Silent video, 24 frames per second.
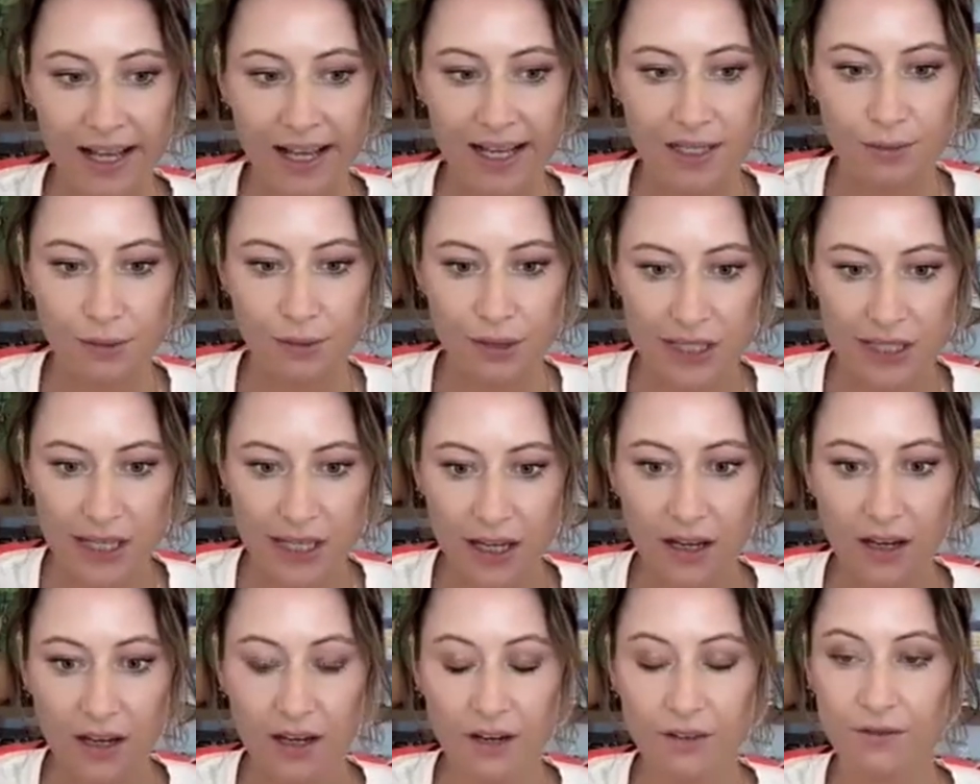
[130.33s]
is we're
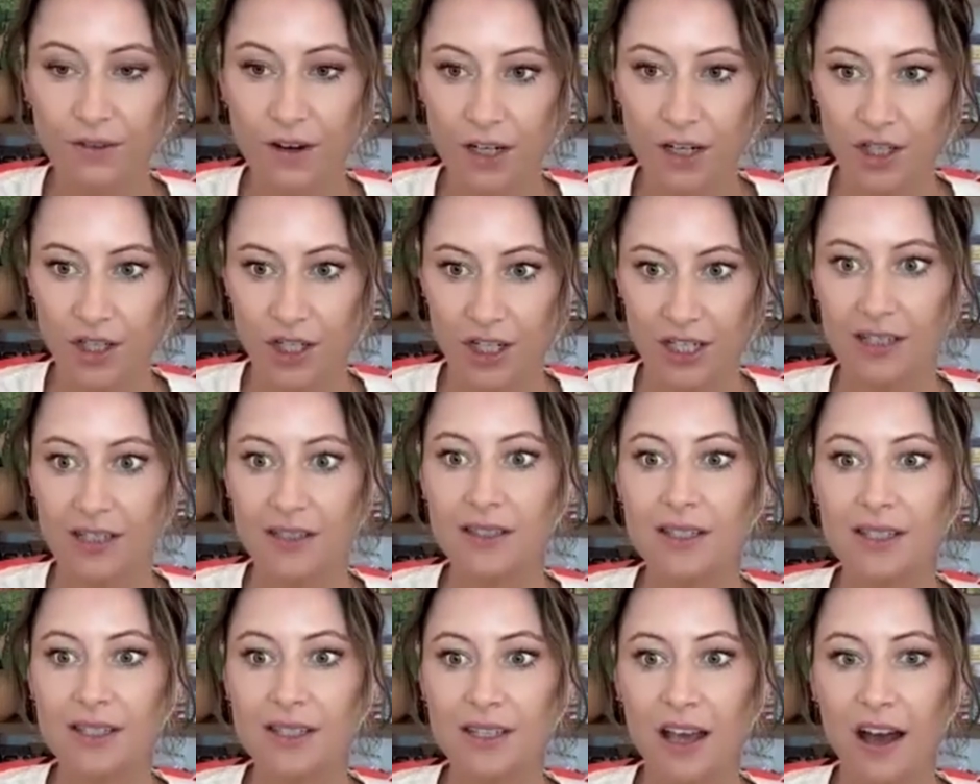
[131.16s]
seeing a
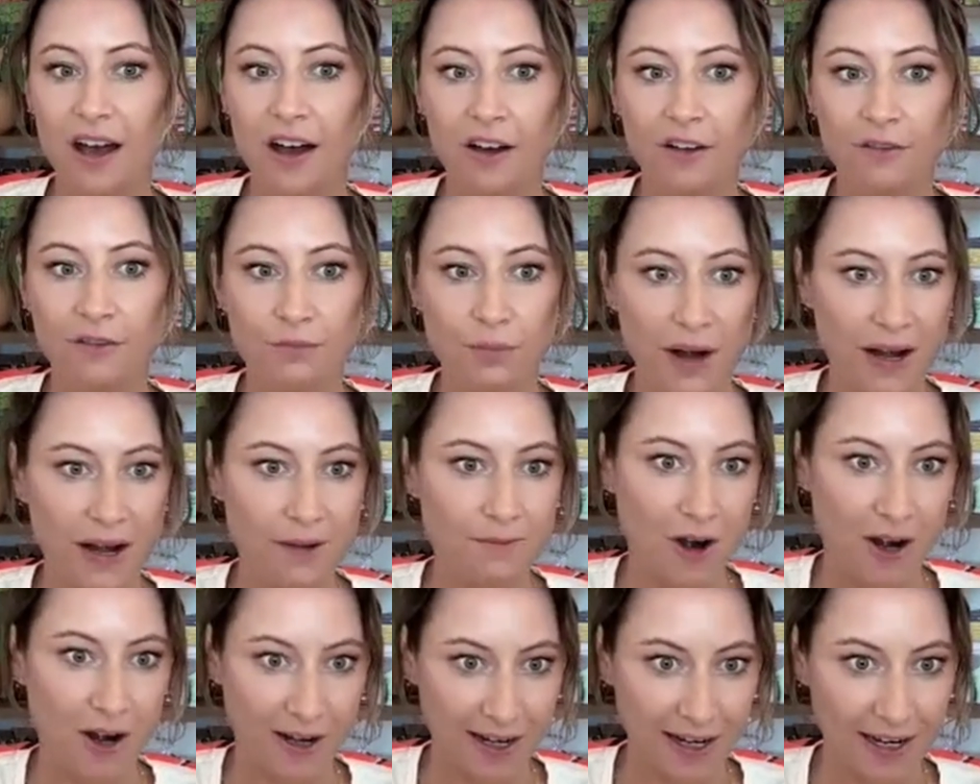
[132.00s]
convergence of
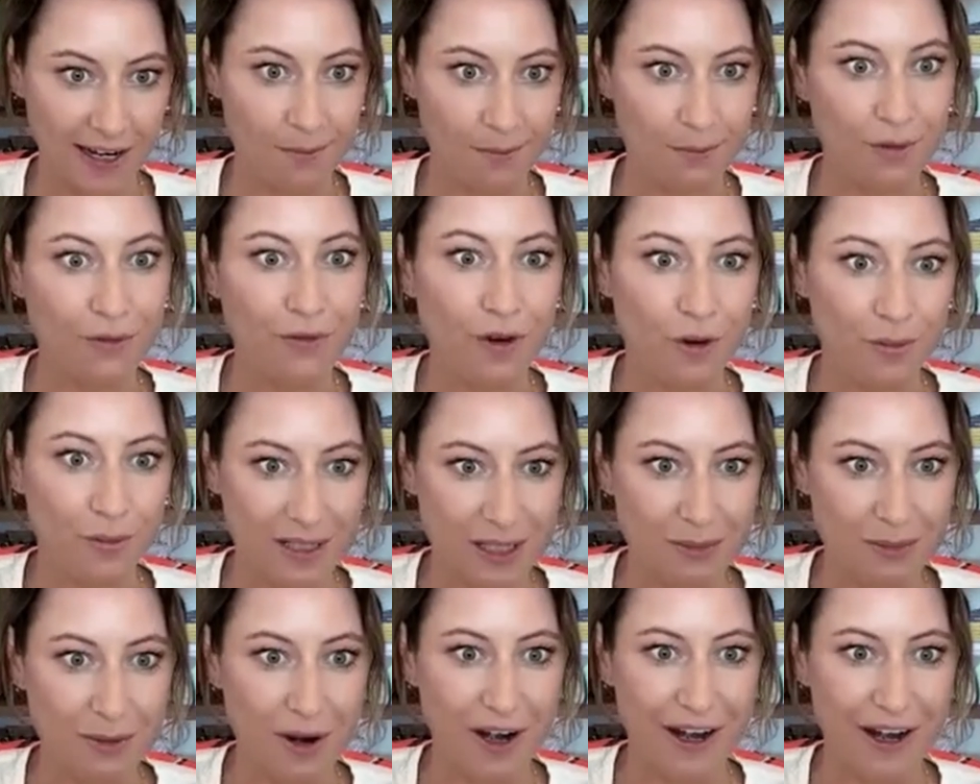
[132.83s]
brand marketing and
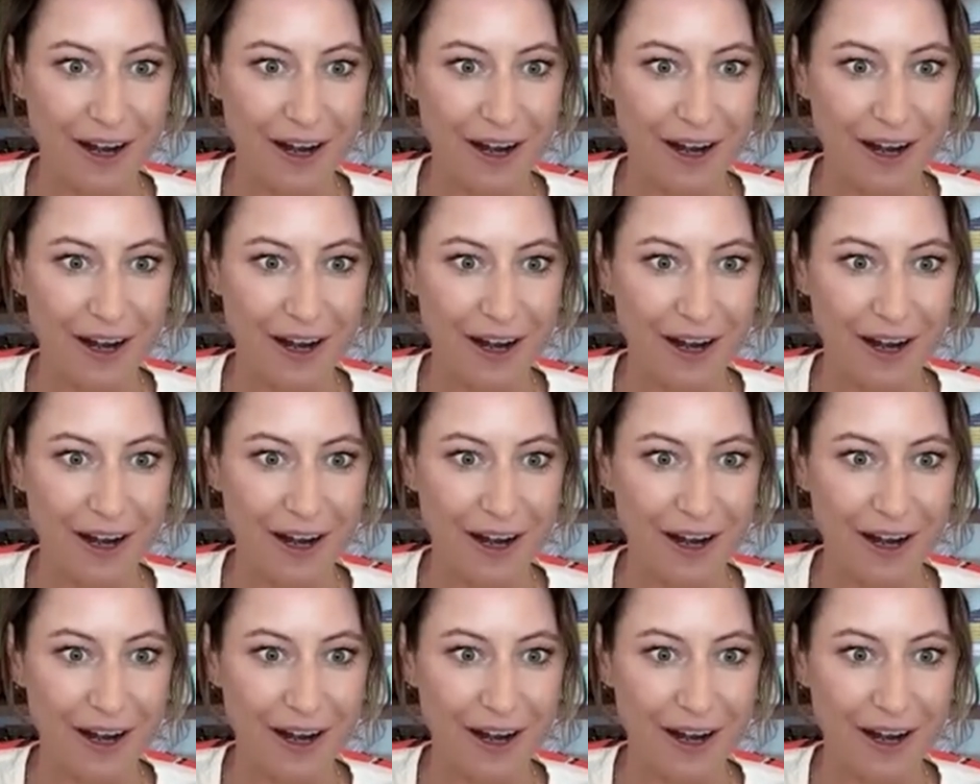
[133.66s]
performance